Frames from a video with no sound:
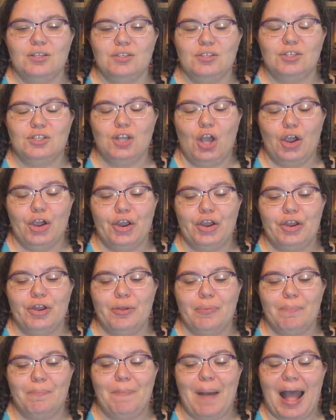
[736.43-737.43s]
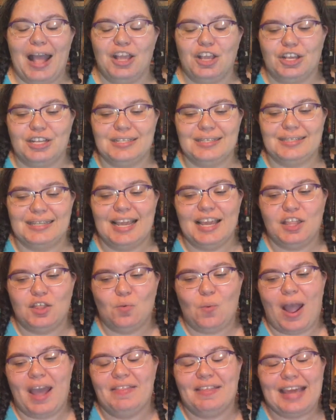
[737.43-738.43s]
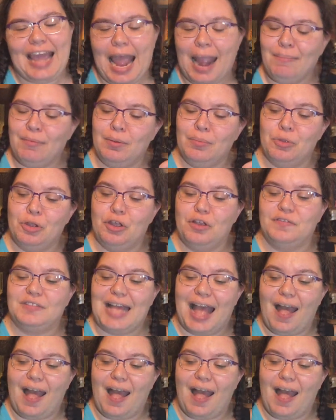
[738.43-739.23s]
So, but you can see the way the camera moves